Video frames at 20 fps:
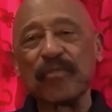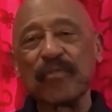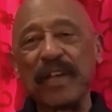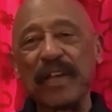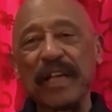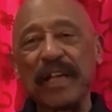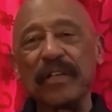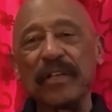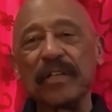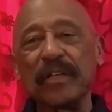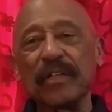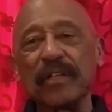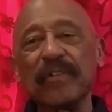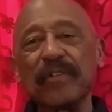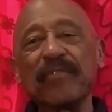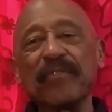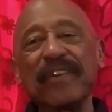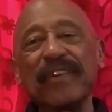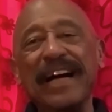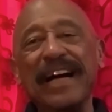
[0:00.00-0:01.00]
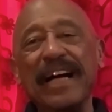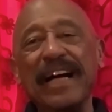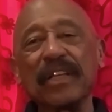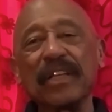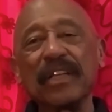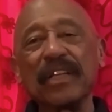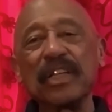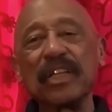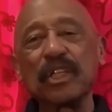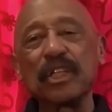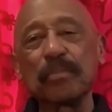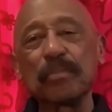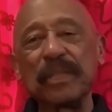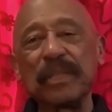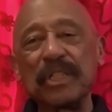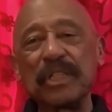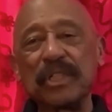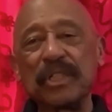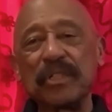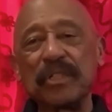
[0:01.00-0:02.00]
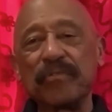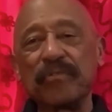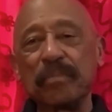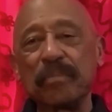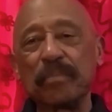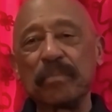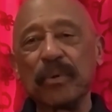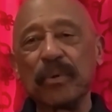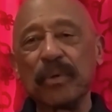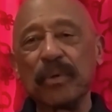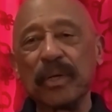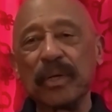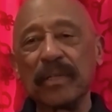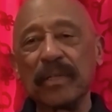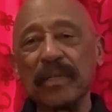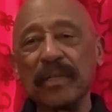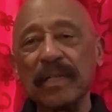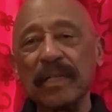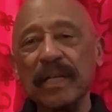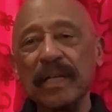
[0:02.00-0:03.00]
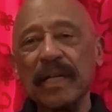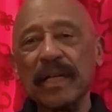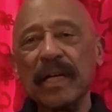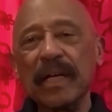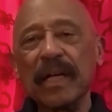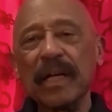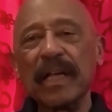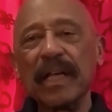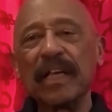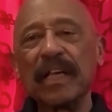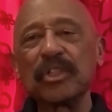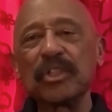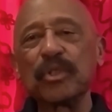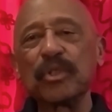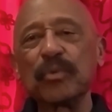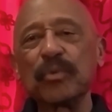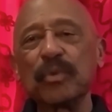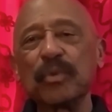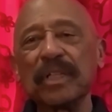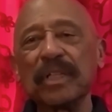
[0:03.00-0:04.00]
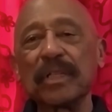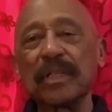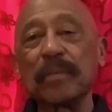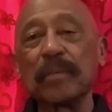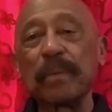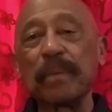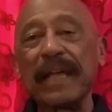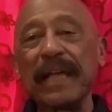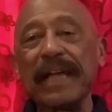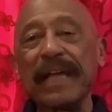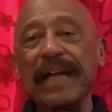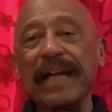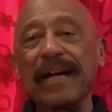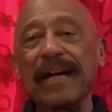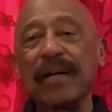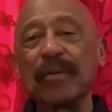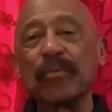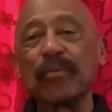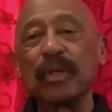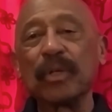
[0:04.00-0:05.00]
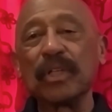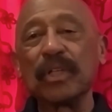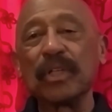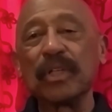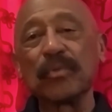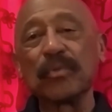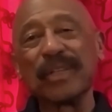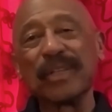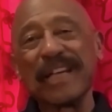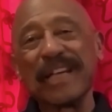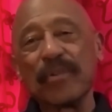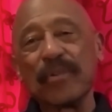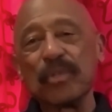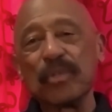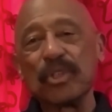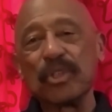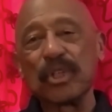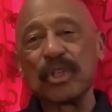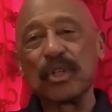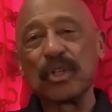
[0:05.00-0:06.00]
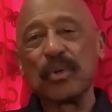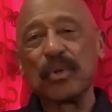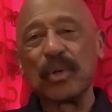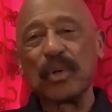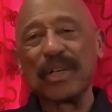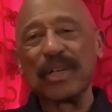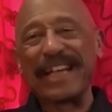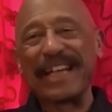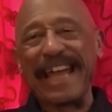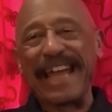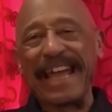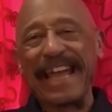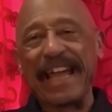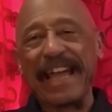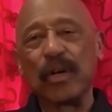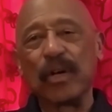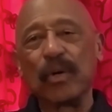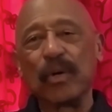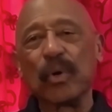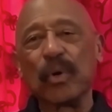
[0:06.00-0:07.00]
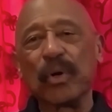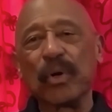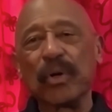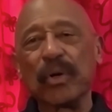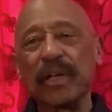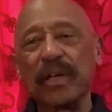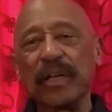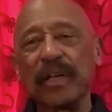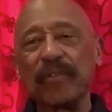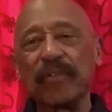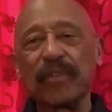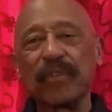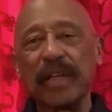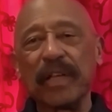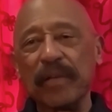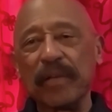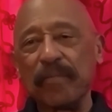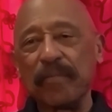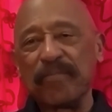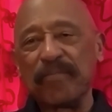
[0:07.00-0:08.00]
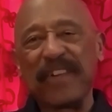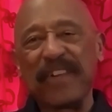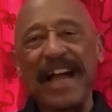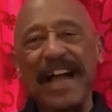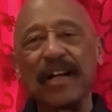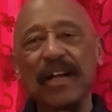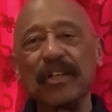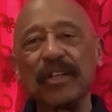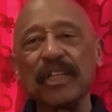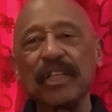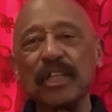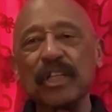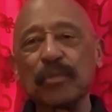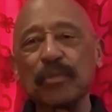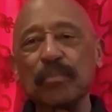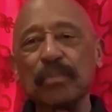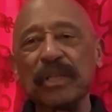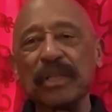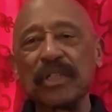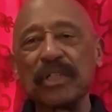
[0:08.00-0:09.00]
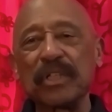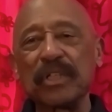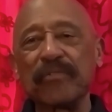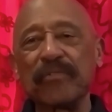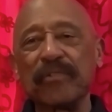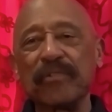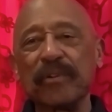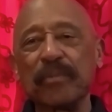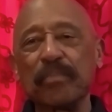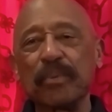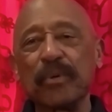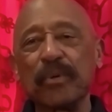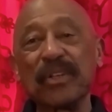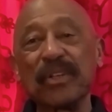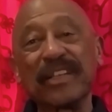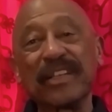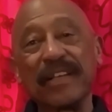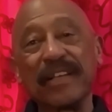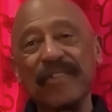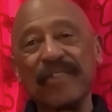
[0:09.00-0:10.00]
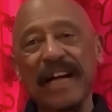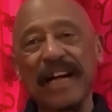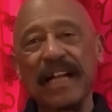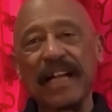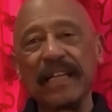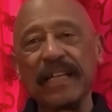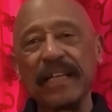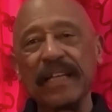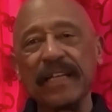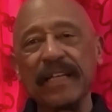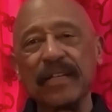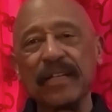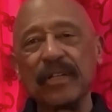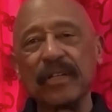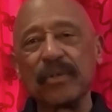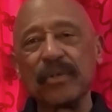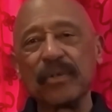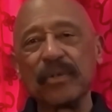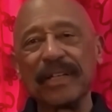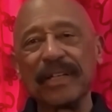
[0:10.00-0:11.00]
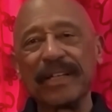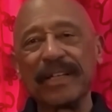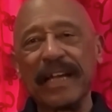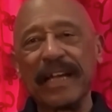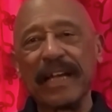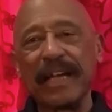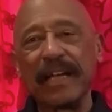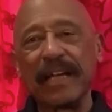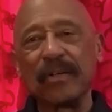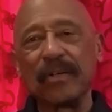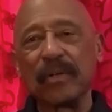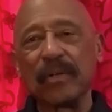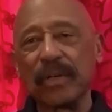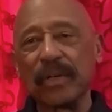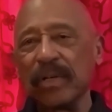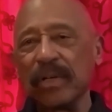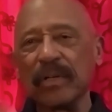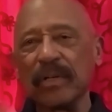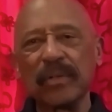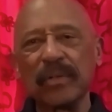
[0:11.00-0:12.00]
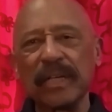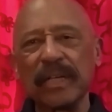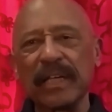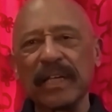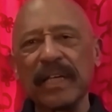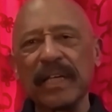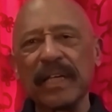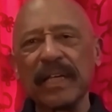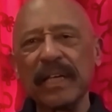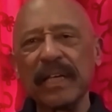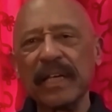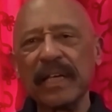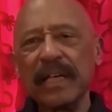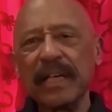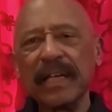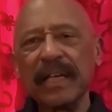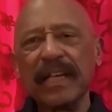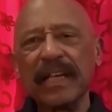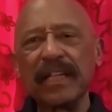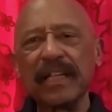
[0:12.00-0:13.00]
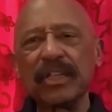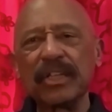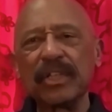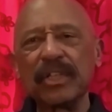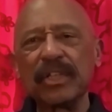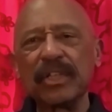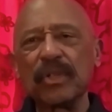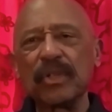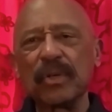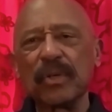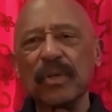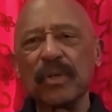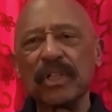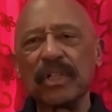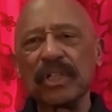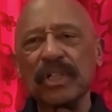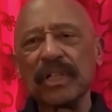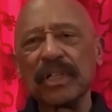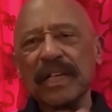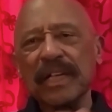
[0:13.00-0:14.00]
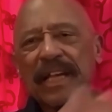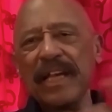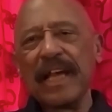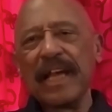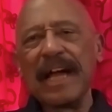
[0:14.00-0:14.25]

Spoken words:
for failure to file an explicit report as to what the payout was, well, there was a court gag order, and if they filed the explicit report, they violated the court gag order. Okay, get to Georgia.